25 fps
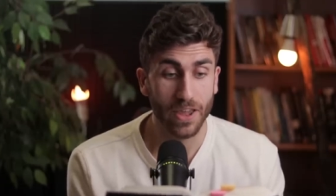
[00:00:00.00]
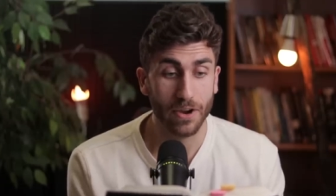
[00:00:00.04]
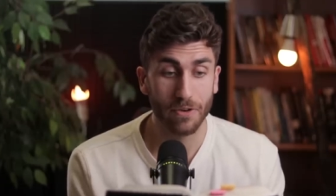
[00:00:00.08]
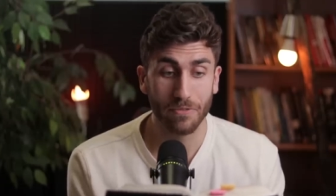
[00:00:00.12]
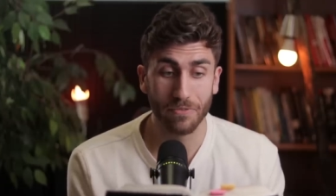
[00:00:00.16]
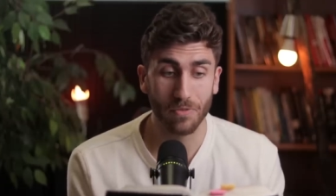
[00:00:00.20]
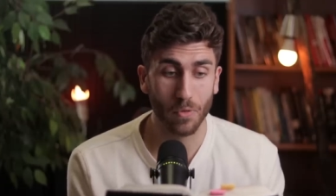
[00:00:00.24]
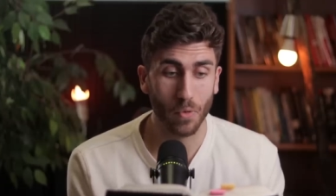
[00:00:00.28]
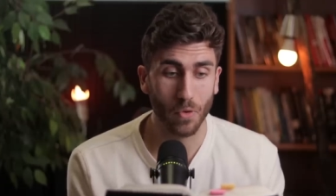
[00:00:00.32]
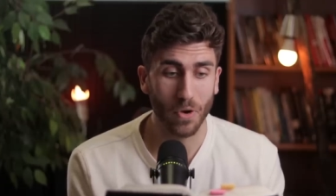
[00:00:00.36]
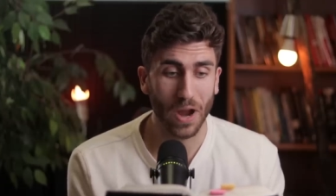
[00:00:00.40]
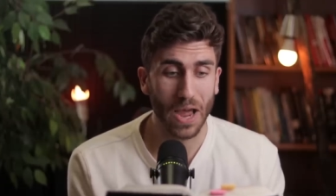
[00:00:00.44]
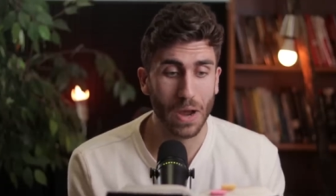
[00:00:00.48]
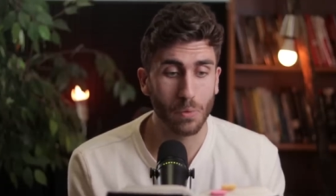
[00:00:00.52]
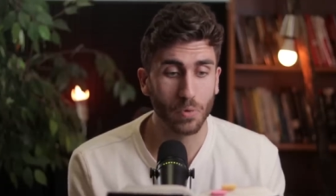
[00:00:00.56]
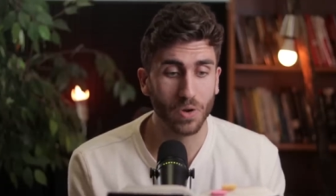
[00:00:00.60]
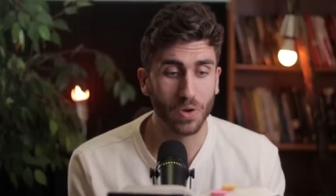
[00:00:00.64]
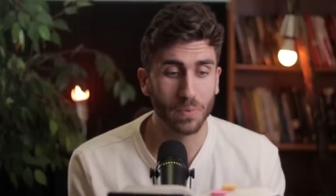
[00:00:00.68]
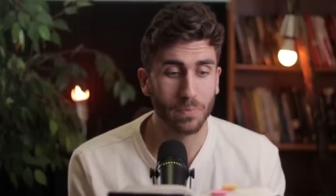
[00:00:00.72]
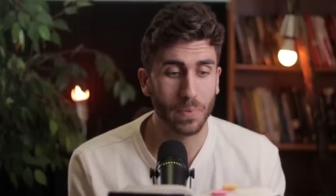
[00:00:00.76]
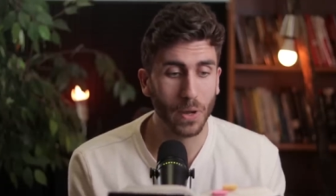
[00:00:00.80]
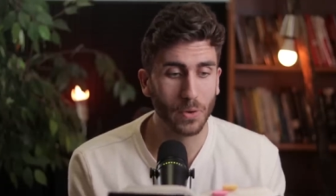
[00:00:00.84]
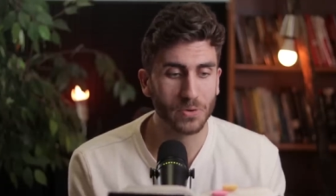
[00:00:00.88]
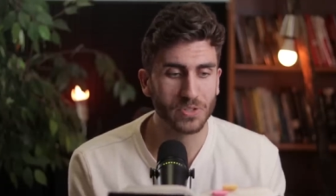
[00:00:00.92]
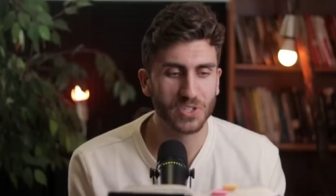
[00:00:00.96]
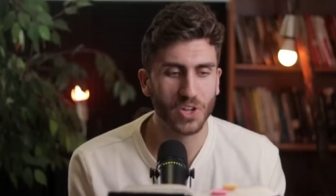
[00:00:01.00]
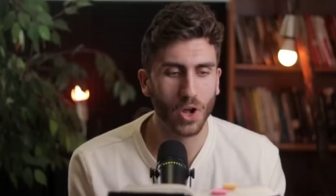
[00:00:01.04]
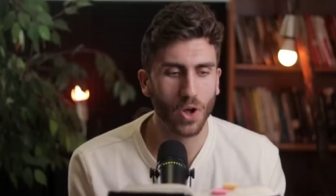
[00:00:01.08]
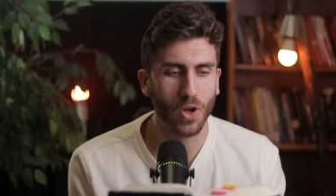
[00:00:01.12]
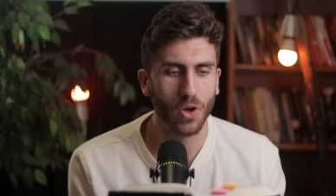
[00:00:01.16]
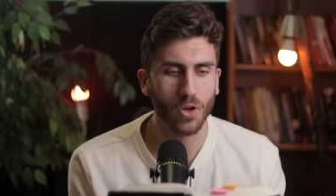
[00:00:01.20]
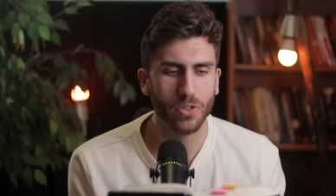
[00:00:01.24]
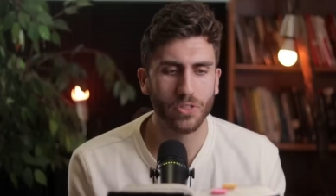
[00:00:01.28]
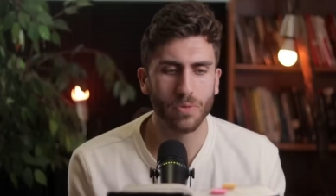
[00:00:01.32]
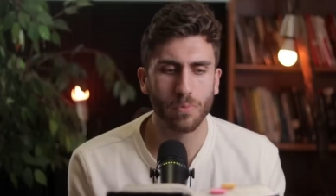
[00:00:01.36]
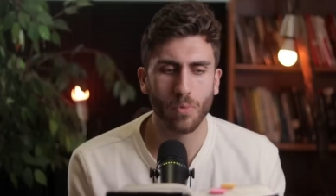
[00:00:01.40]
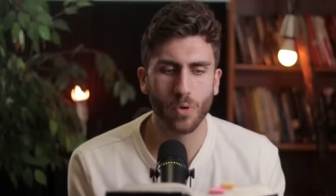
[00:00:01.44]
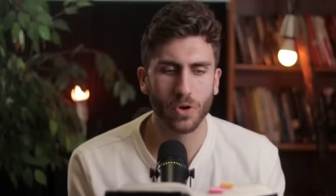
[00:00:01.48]
Therefore, I will boast
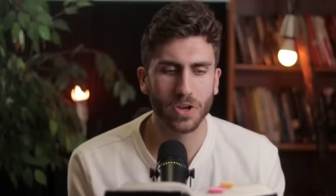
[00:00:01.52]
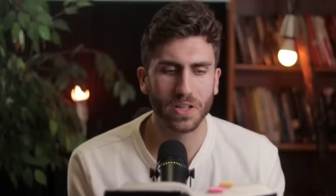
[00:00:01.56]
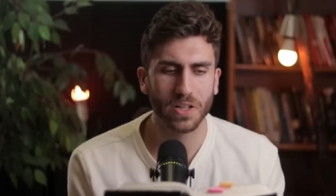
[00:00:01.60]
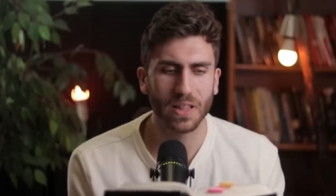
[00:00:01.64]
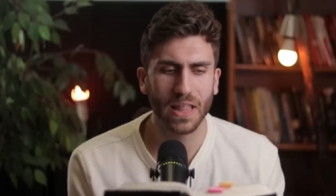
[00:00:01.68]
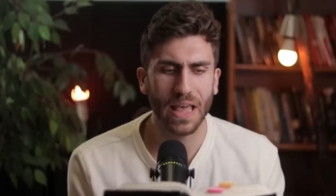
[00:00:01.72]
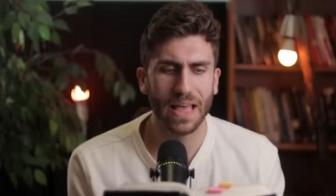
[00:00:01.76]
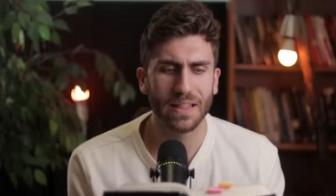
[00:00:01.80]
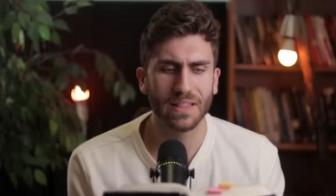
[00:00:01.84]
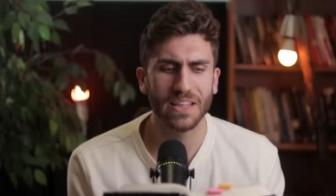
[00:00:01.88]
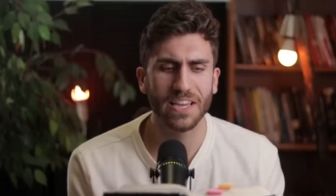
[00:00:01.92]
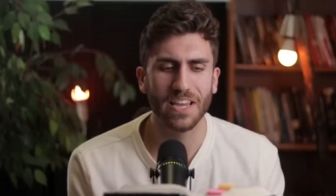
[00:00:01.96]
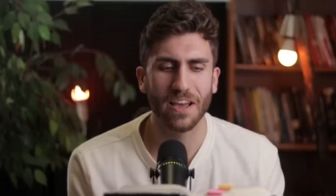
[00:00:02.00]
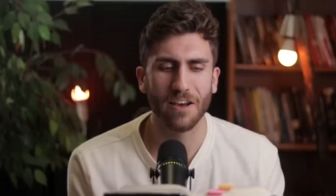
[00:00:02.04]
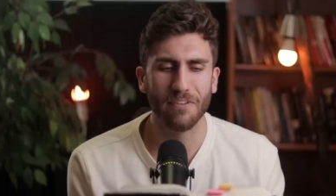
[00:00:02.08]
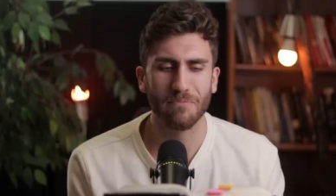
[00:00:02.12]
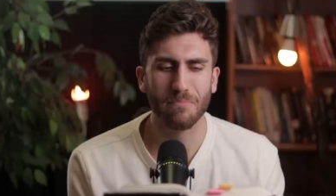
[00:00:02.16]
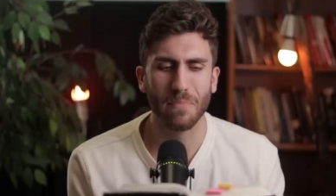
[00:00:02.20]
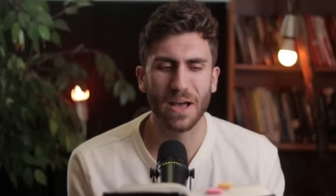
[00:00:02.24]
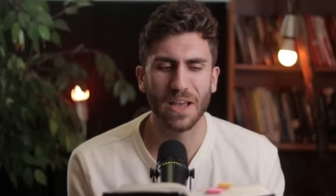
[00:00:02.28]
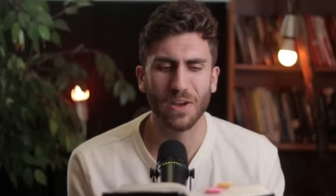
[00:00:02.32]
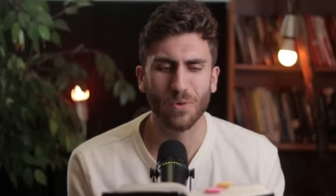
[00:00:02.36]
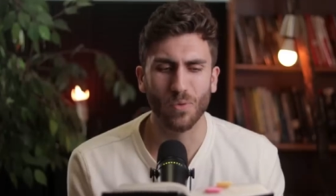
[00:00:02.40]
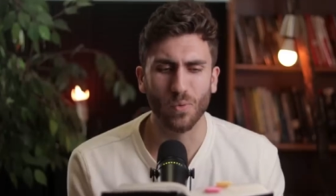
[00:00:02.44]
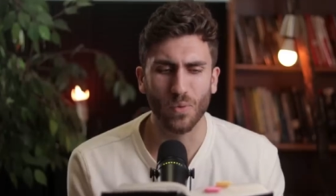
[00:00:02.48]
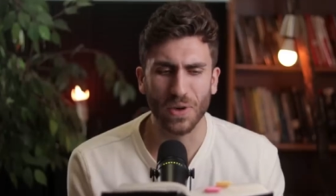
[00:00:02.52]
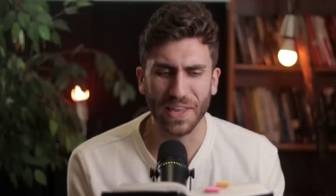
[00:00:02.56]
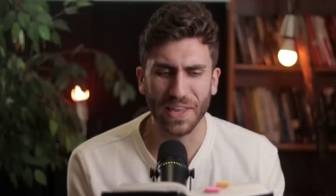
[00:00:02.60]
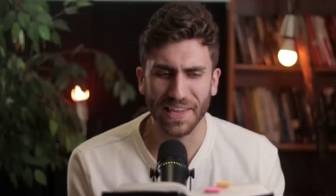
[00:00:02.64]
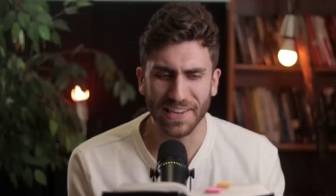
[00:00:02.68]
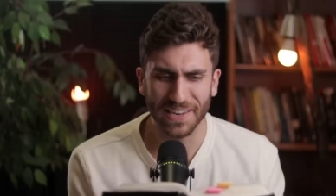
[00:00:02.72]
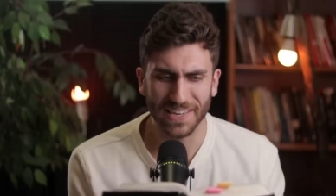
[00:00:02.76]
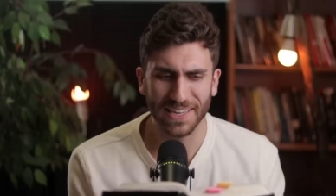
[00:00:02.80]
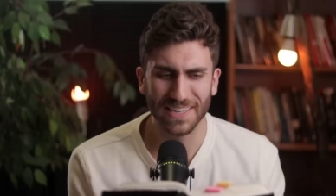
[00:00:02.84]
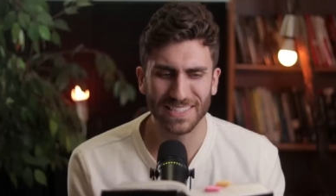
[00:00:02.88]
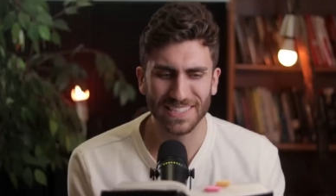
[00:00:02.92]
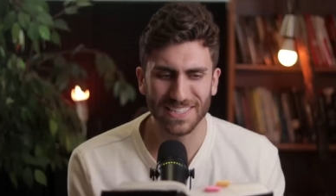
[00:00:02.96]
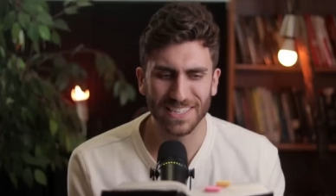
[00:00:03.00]
all the more gladly of my
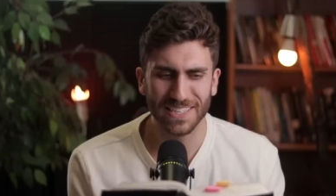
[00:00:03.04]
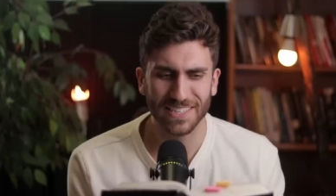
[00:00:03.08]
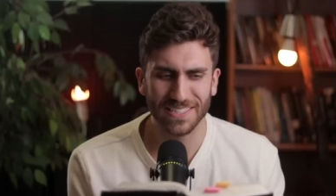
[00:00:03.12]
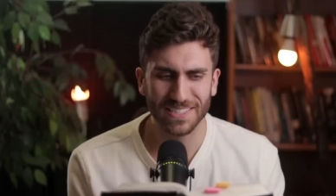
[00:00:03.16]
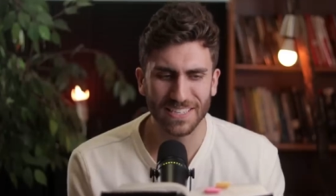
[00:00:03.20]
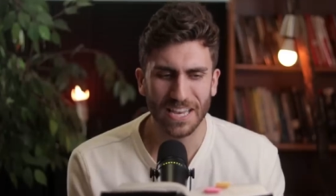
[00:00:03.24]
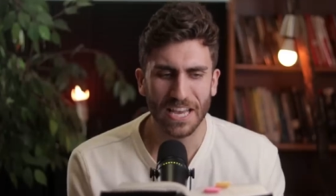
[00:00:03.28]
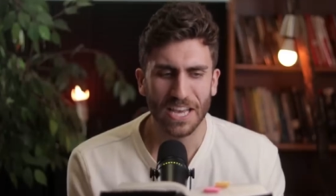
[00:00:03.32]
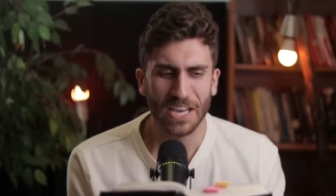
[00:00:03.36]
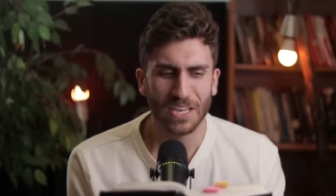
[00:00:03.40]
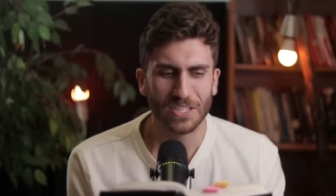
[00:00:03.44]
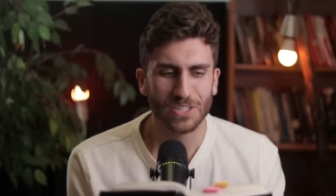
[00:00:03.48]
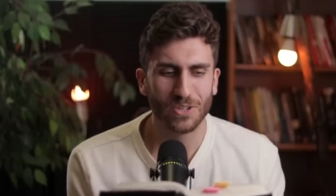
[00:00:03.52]
weaknesses,